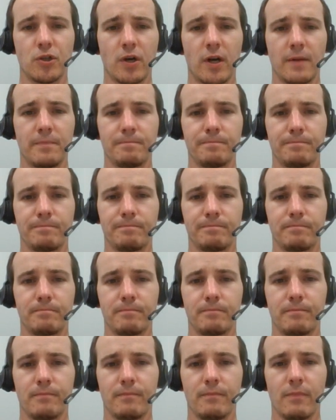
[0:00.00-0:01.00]
time.
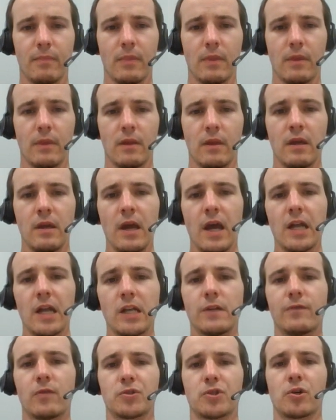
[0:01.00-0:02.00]
And
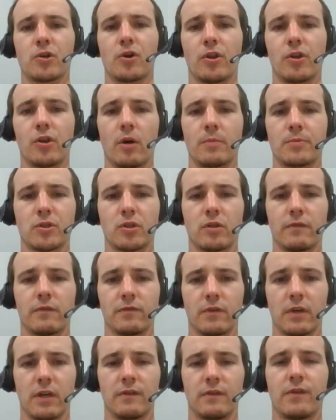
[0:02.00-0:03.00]
you've also got the option
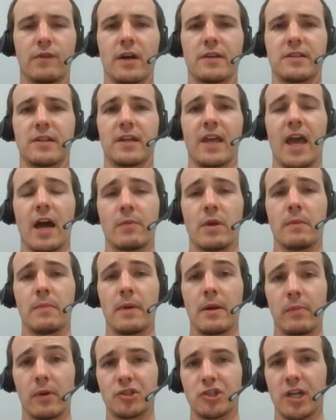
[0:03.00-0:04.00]
of advising how many
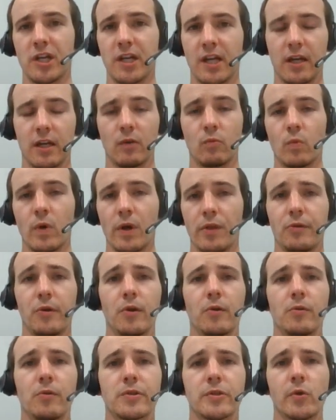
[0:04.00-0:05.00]
people are checking in with
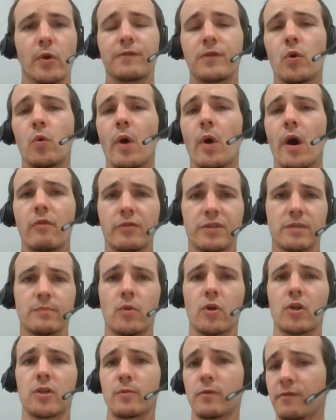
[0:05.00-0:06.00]
you. So if you are
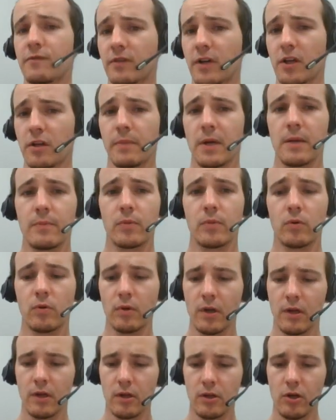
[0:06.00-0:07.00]
responsible for other people,
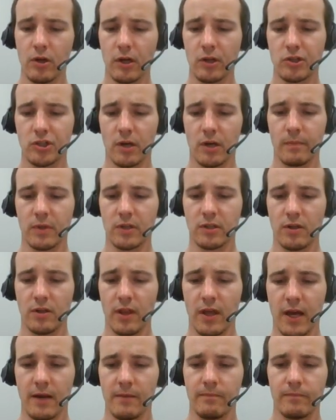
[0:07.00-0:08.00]
you can jump into
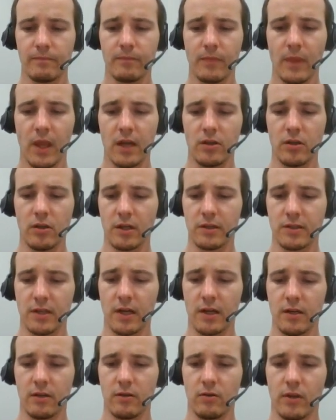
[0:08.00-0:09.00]
that and you can
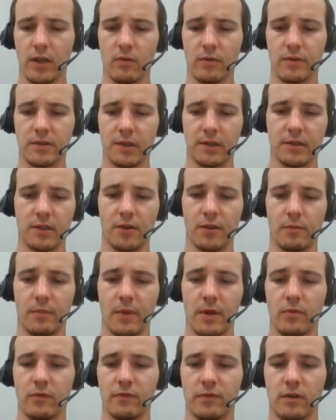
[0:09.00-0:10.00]
say you're there with 6 other
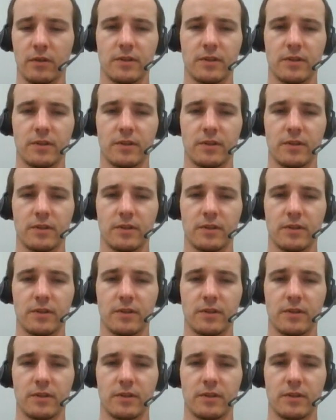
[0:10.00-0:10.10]
people, for